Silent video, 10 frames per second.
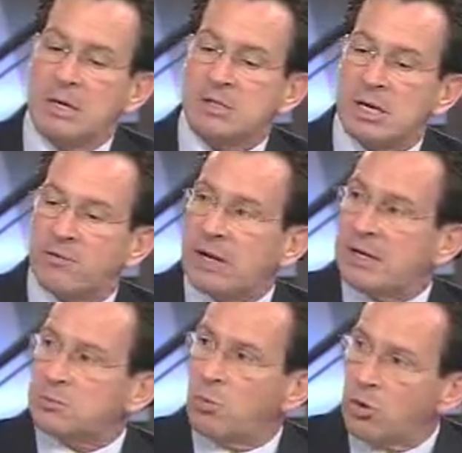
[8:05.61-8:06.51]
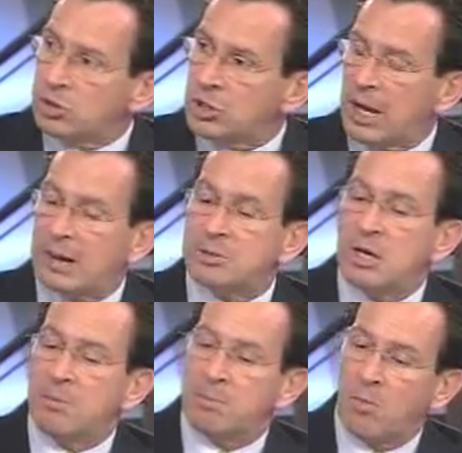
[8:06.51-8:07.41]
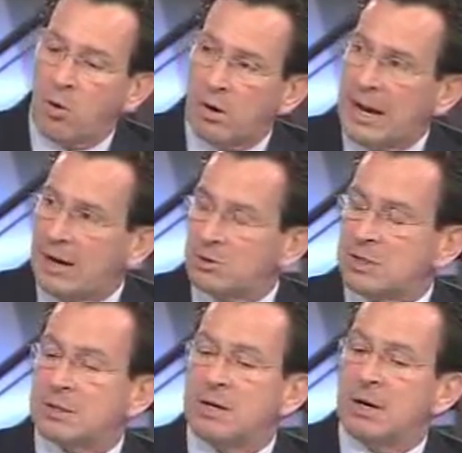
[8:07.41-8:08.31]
Stamford has more jobs, more housing,